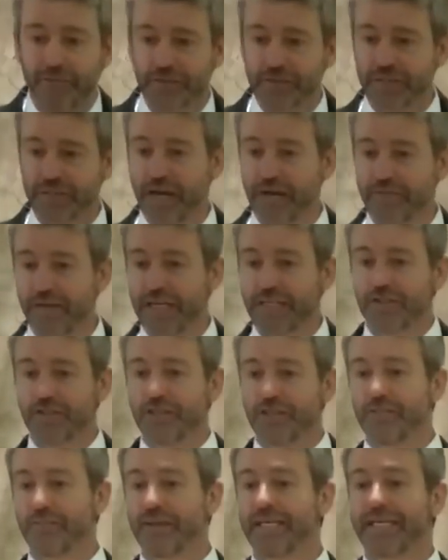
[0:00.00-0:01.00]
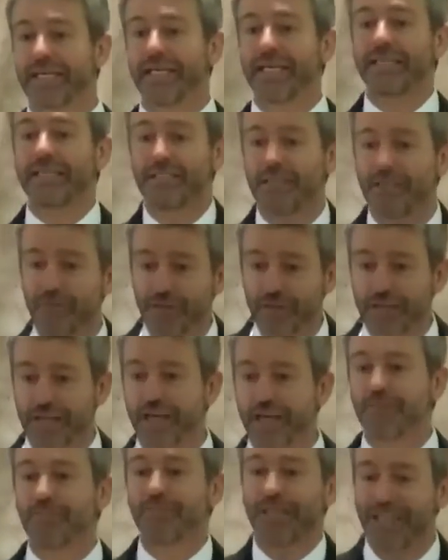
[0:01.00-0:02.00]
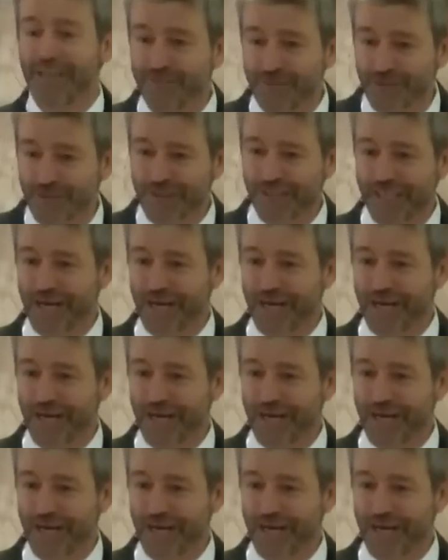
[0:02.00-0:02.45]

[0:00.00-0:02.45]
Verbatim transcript: for salvation to make it easier for the unbelievers